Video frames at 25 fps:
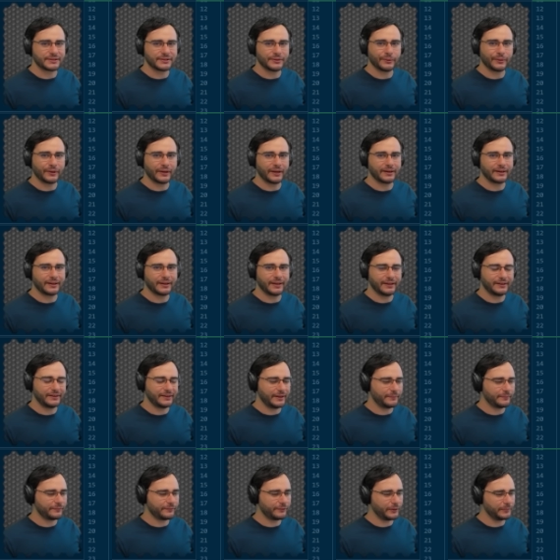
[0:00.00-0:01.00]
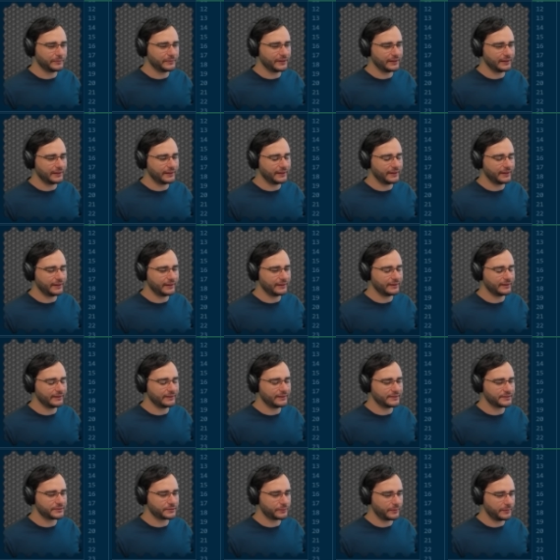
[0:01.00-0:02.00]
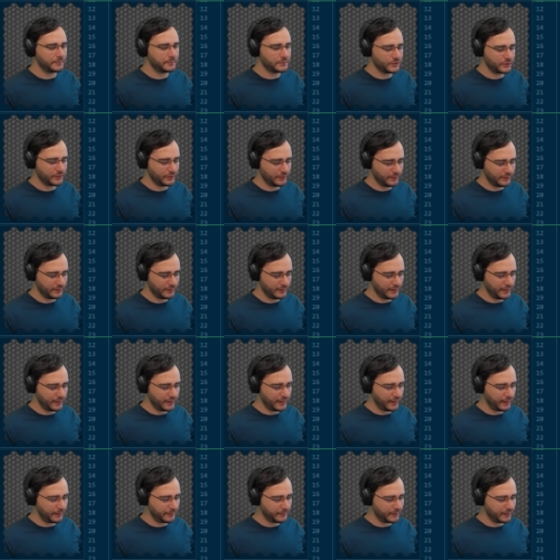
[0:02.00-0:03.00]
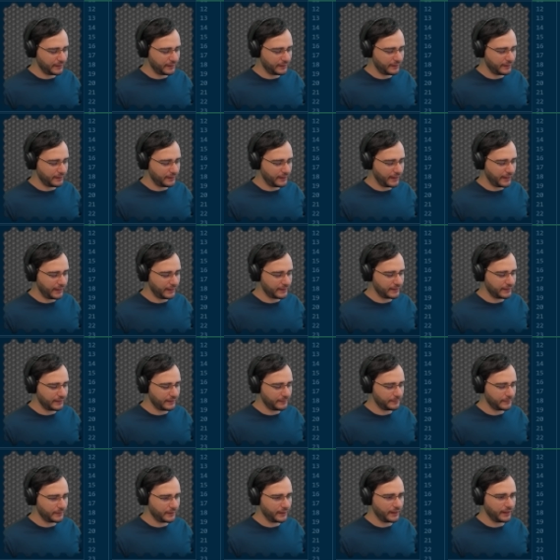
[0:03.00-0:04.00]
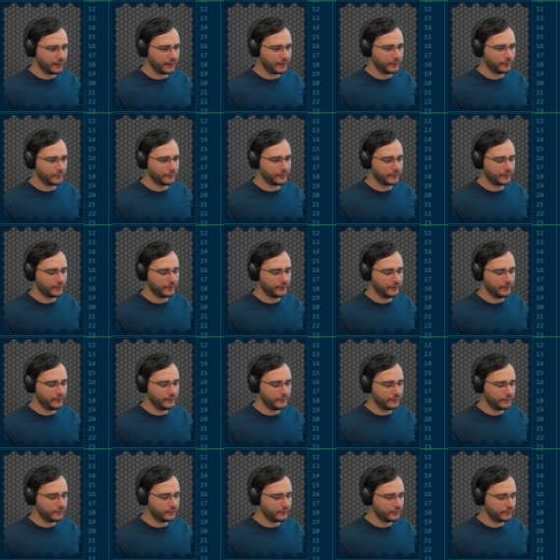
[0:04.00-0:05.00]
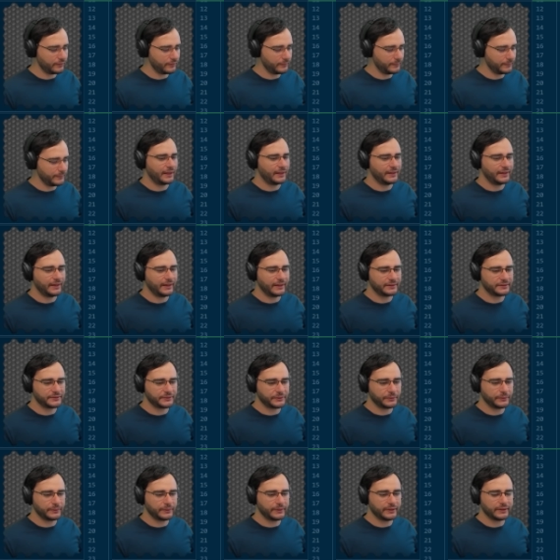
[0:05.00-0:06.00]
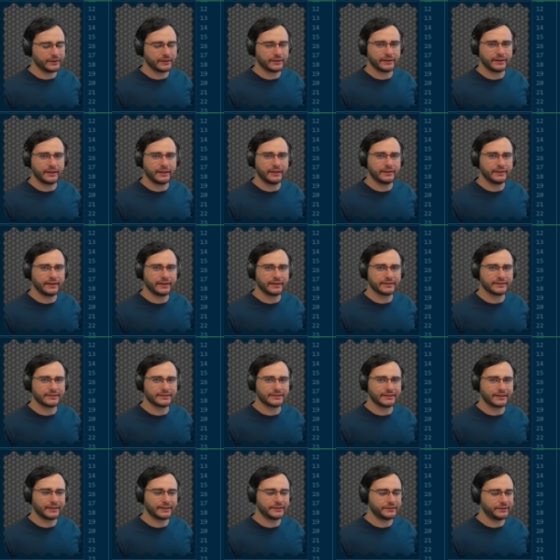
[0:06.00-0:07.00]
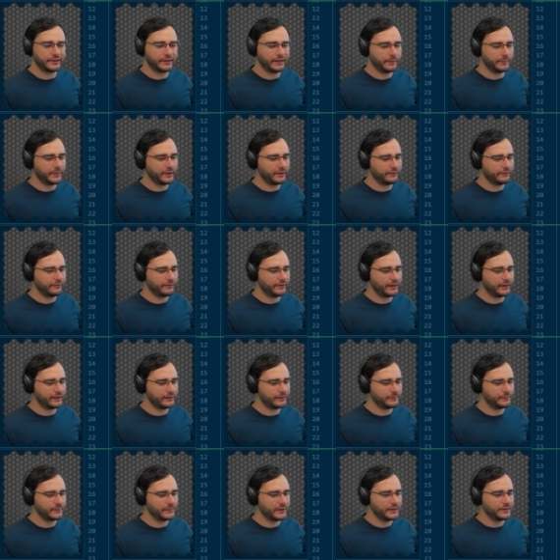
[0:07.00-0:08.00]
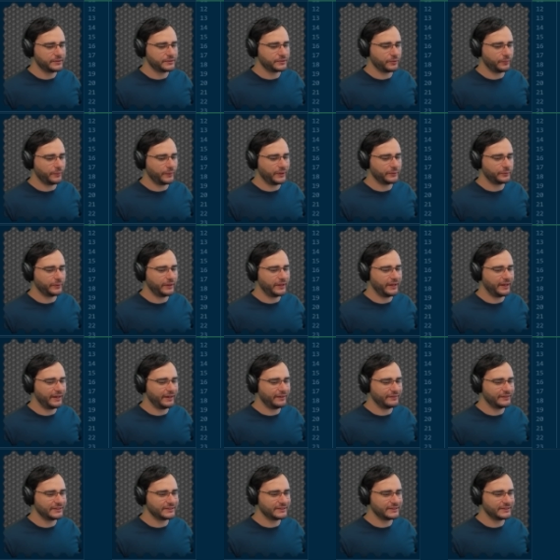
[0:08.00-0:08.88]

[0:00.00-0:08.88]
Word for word: you can get them from the link in the description. I'm gonna add them now here next to the index HTML file. So what we have